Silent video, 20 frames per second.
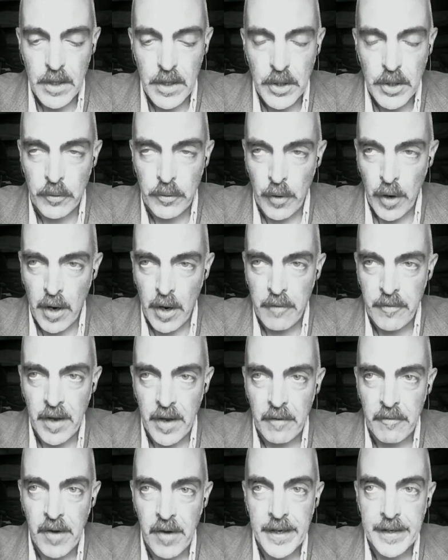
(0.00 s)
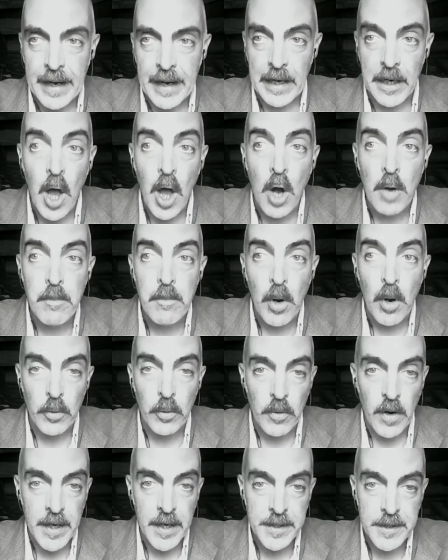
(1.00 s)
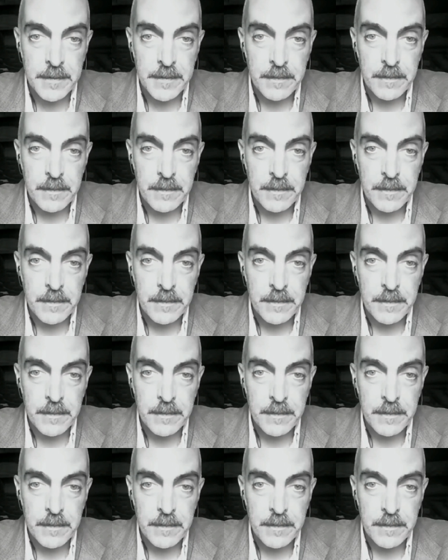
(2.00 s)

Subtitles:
you've heard of a Viking longboat, right?